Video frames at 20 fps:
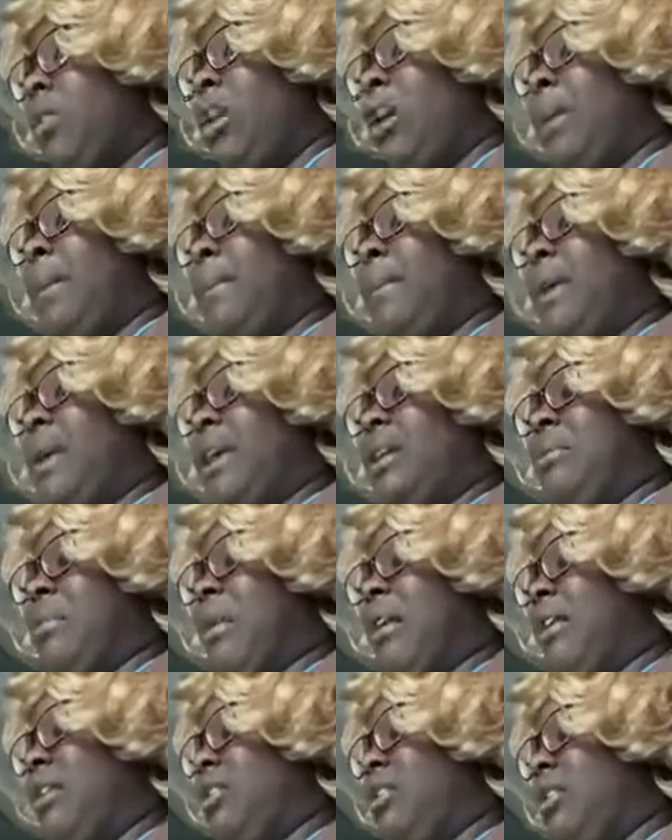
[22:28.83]
Man,
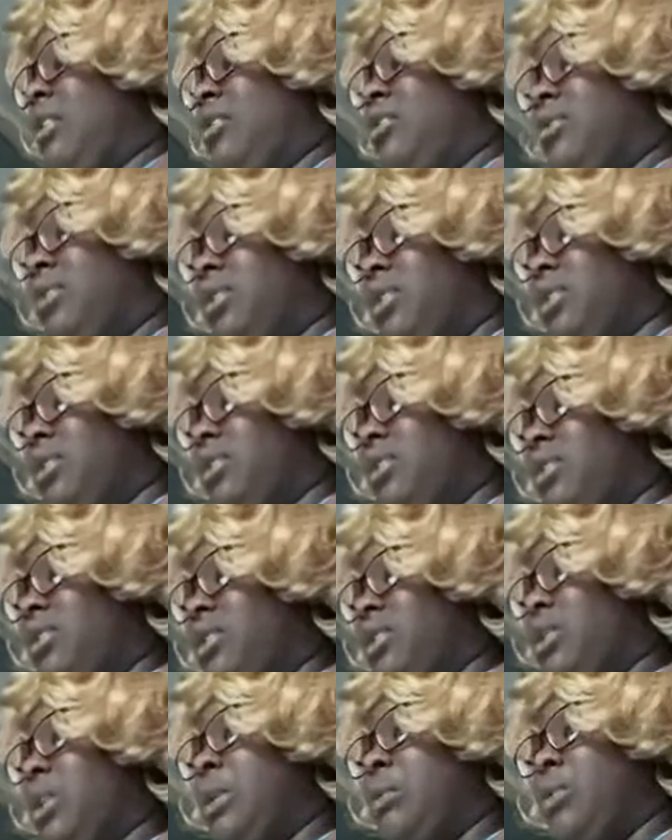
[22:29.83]
my head hurt.
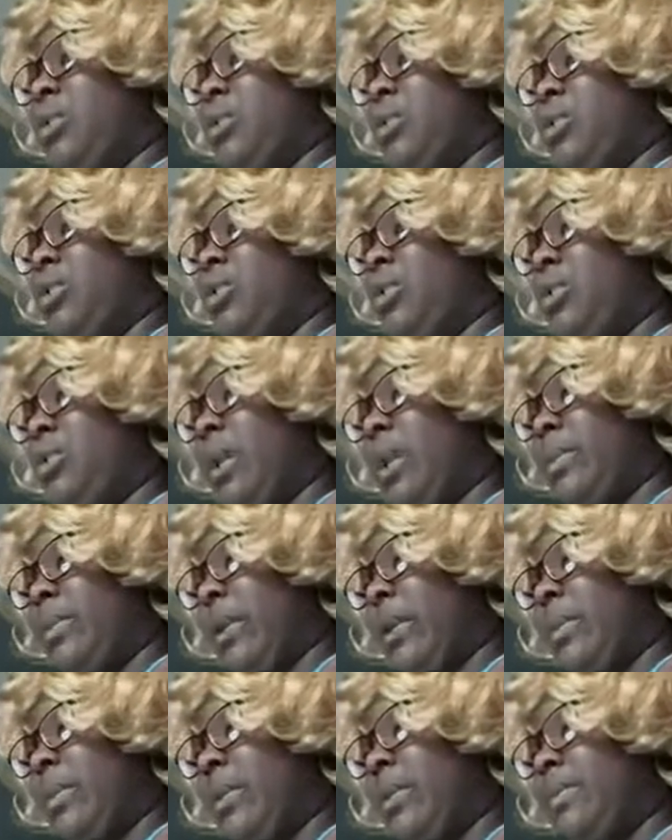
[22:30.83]
Zoe Bird, are you awake,
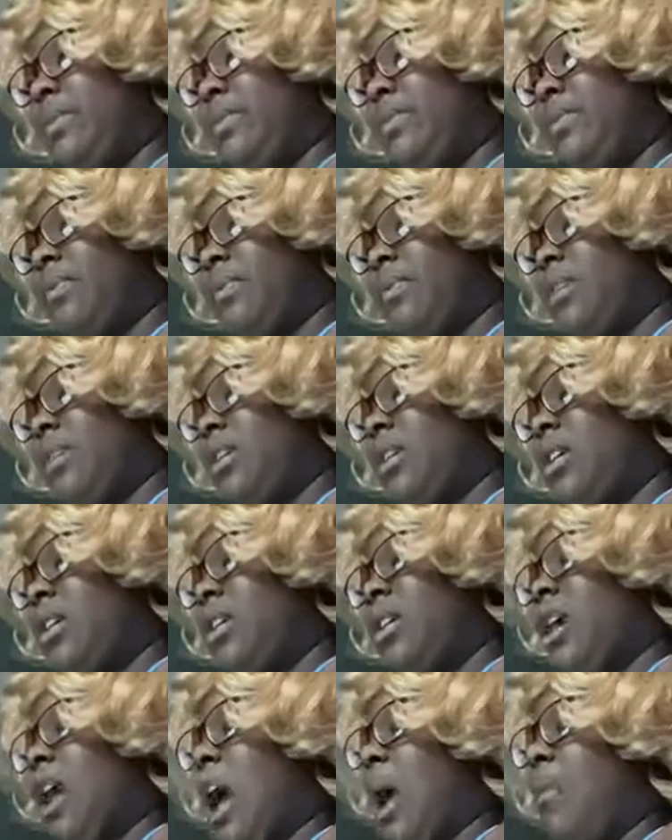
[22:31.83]
baby?
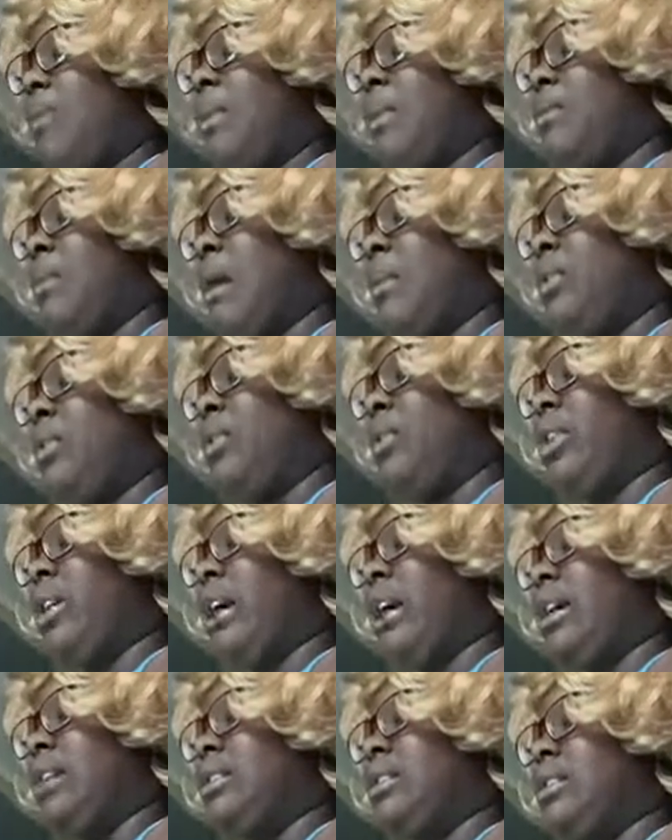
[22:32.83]
I blinked my blurry
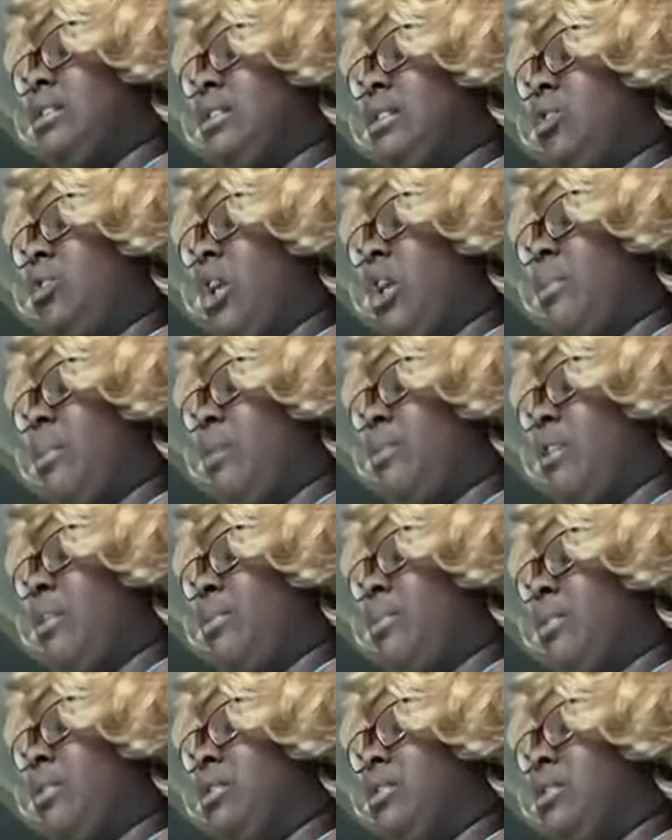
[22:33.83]
eyes to see Grandma
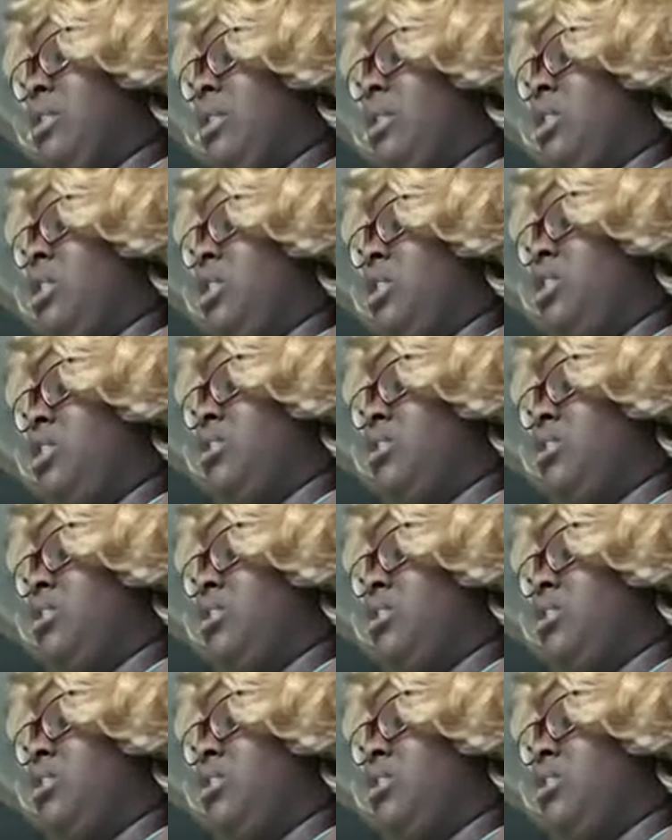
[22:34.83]
Redbird sitting on a little